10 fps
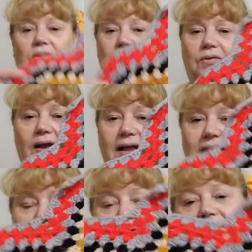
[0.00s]
grey
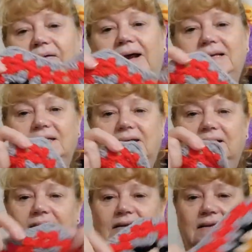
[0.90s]
and red
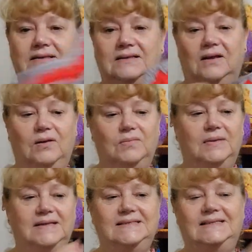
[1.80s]
on
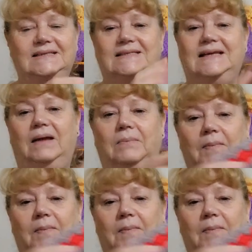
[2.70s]
my zigzag